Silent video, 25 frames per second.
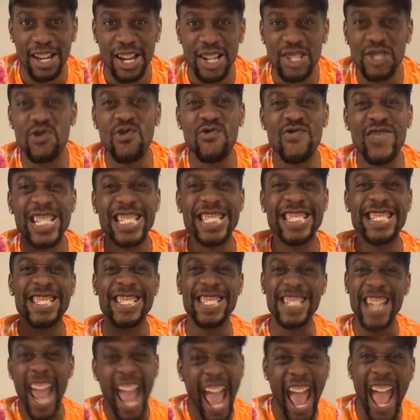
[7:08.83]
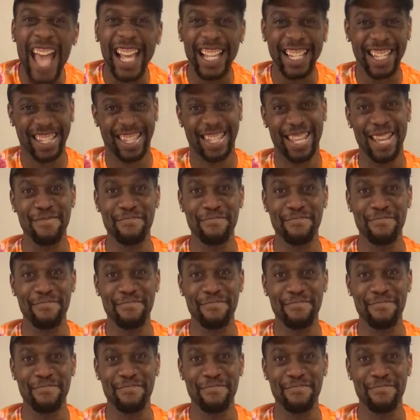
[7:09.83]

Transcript: You a nasty